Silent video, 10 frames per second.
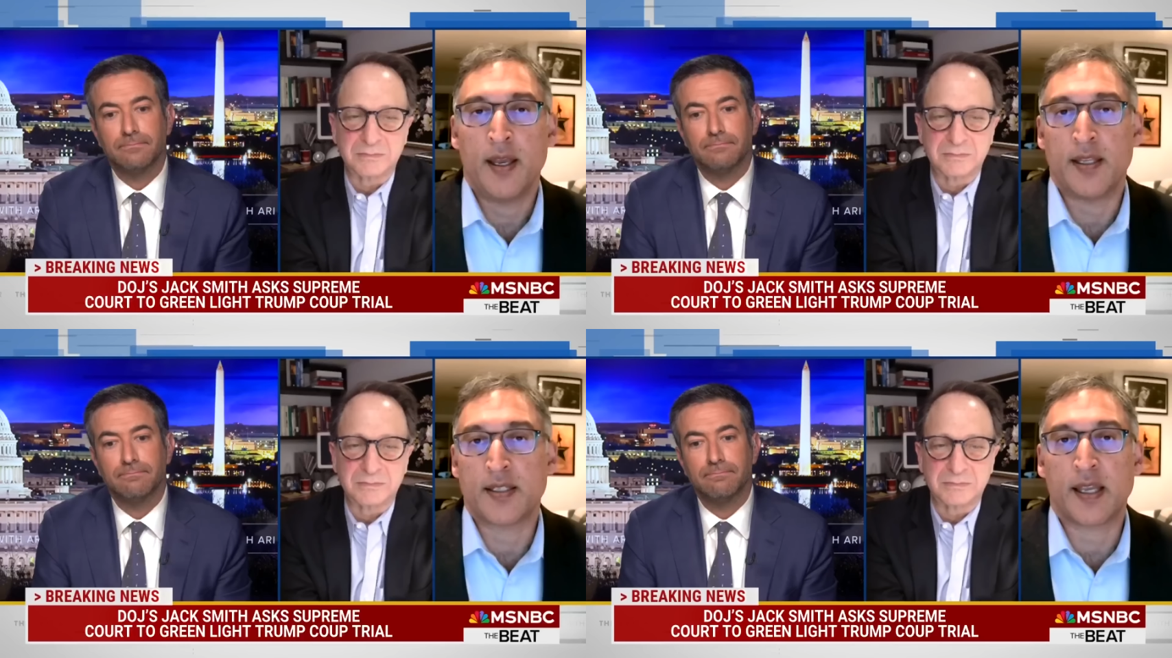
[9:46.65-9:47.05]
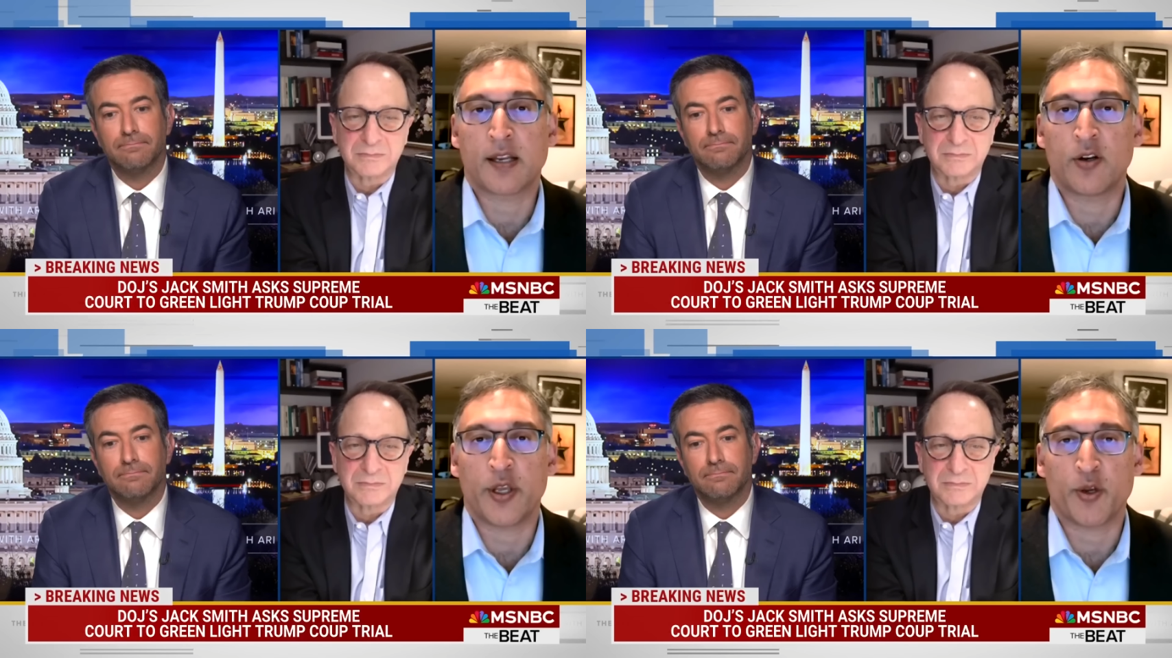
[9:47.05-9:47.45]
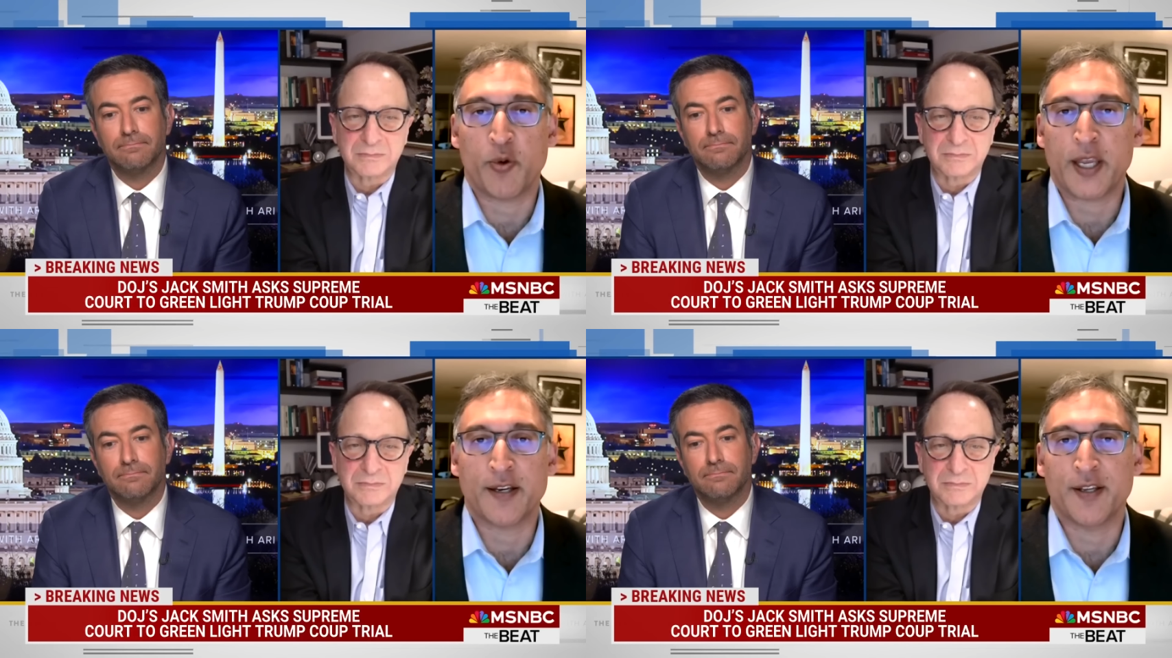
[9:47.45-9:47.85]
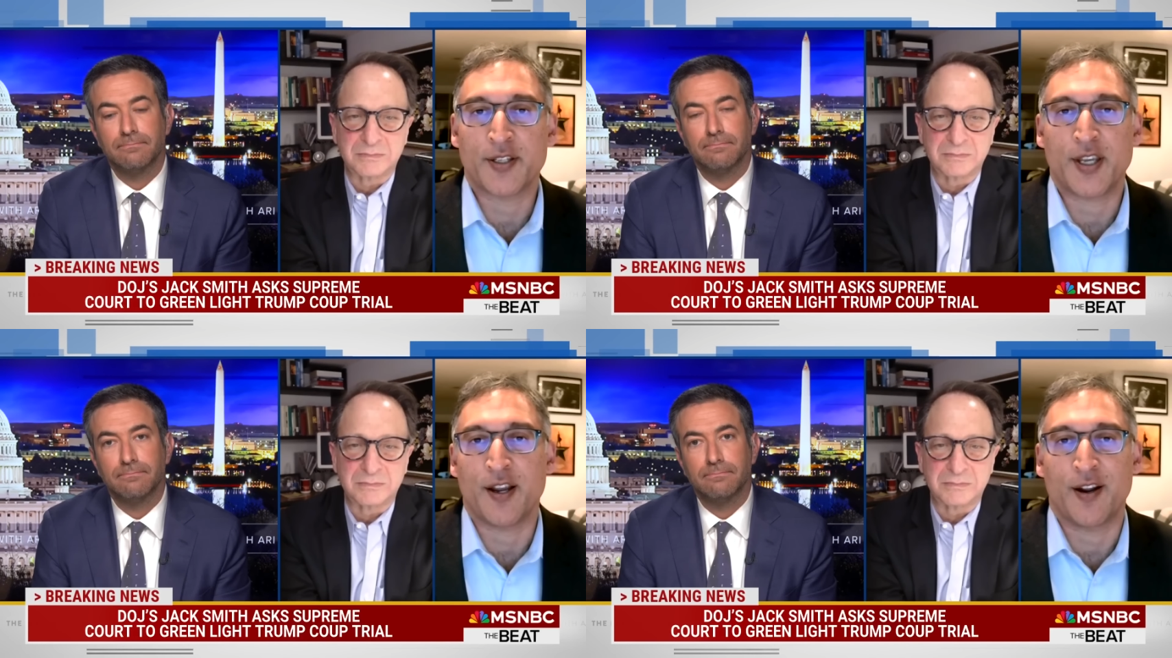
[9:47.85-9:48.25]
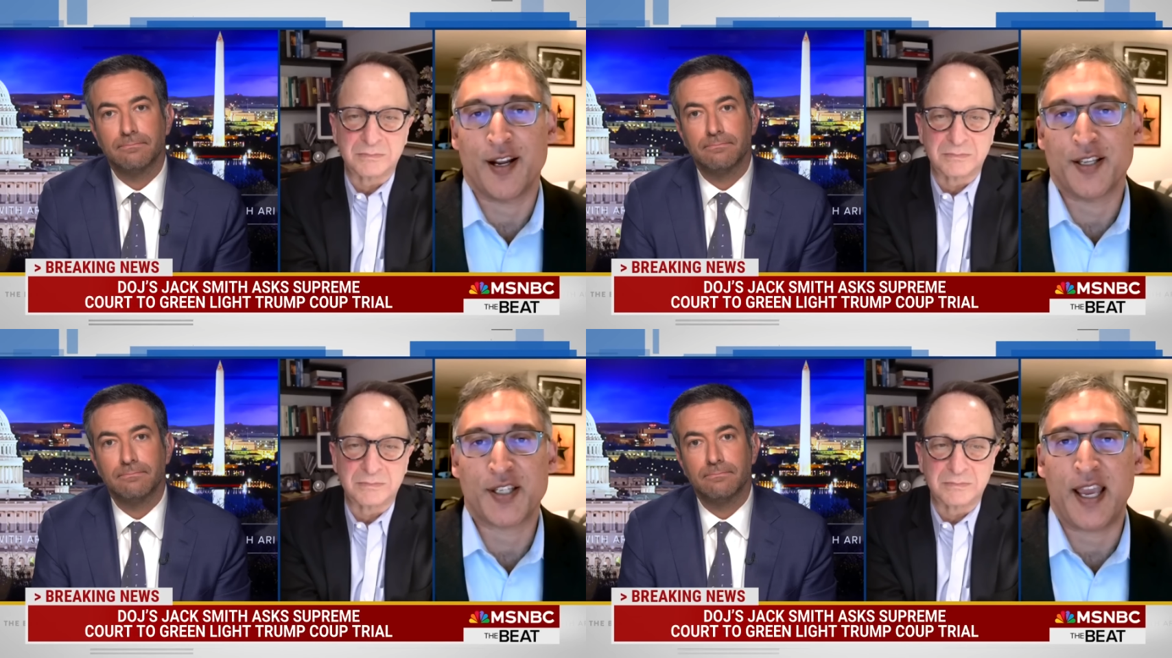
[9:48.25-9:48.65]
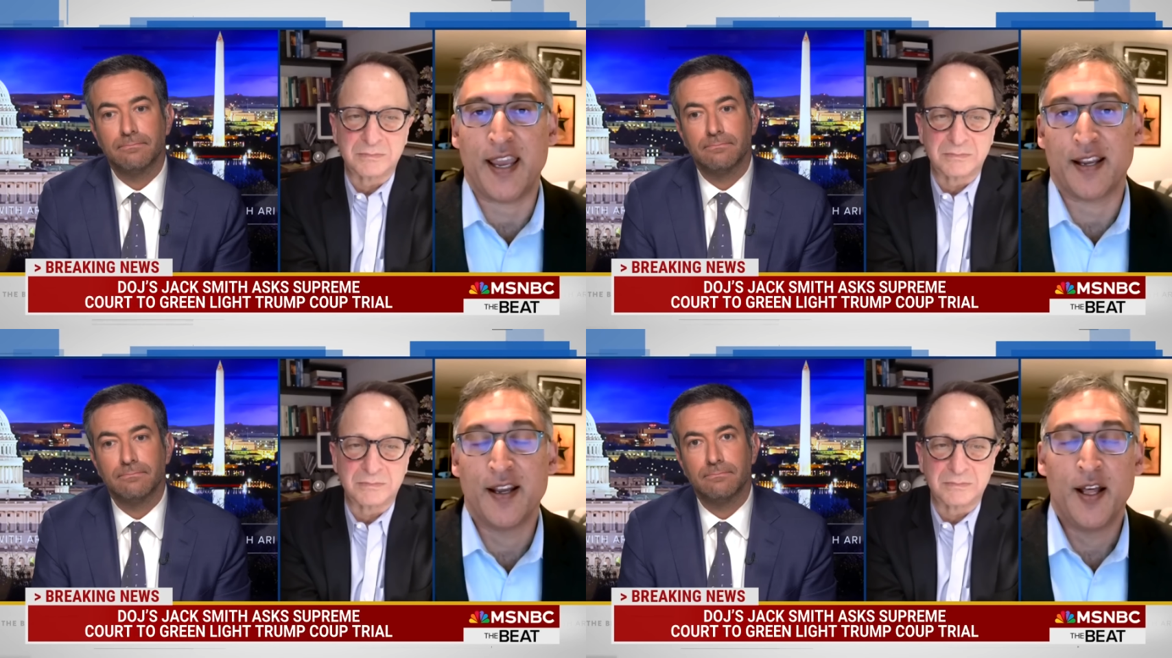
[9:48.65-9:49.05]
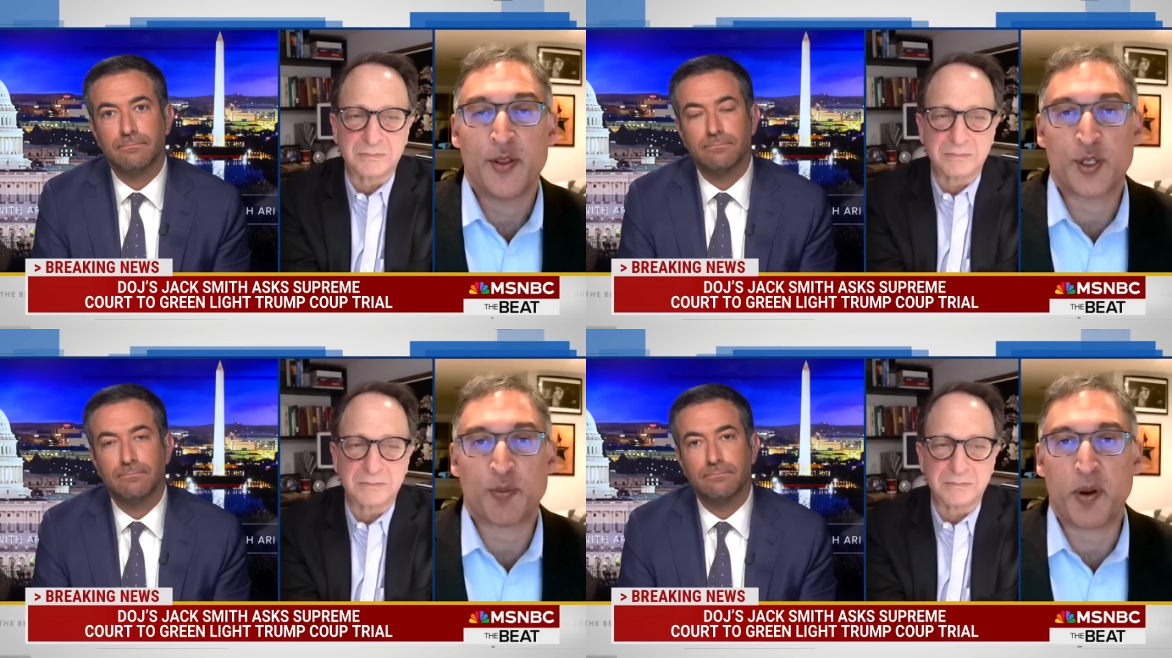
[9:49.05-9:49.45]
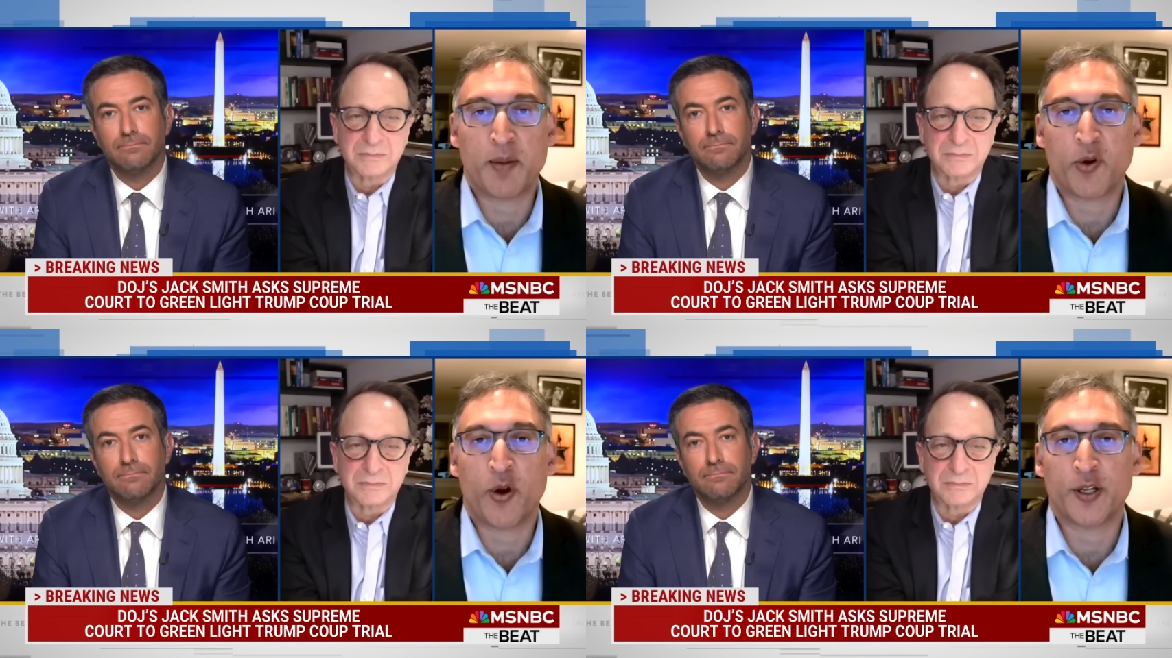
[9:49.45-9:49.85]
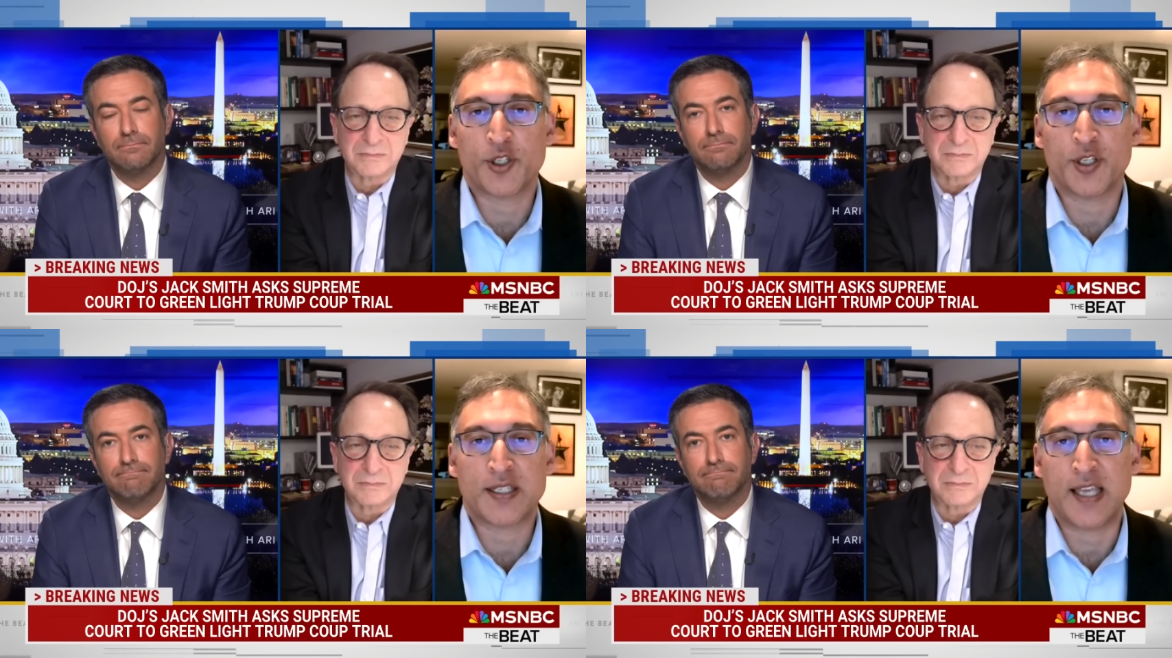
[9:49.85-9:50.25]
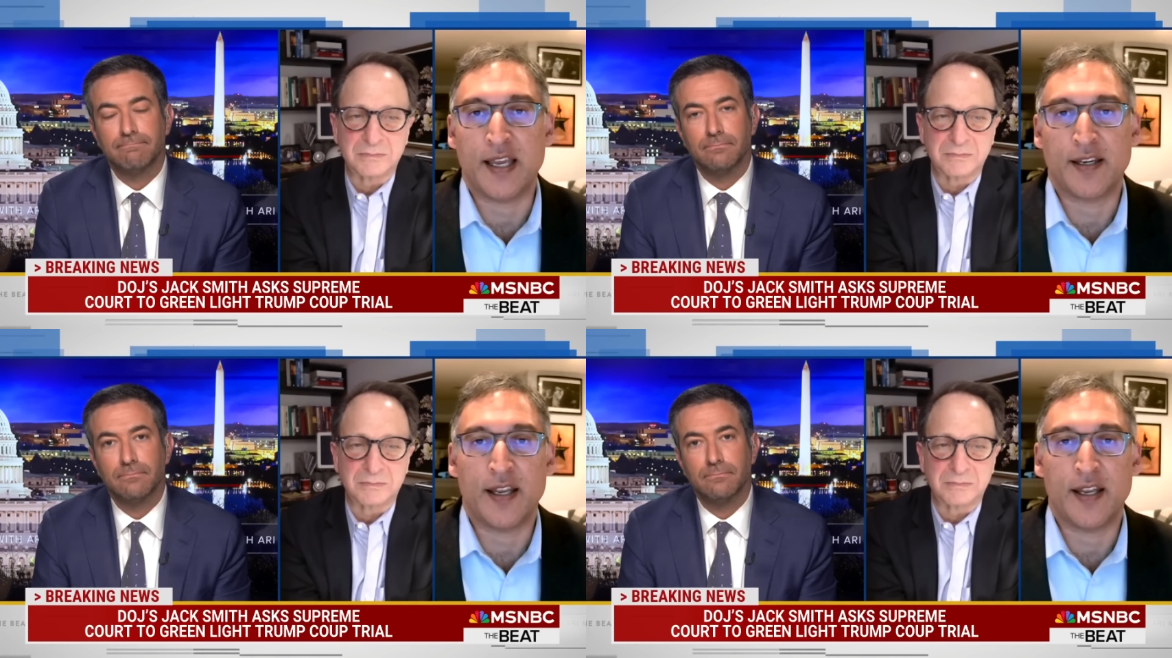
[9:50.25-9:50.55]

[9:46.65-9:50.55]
Speaker 1: is signaling weakness here. He's saying the Supreme Court should set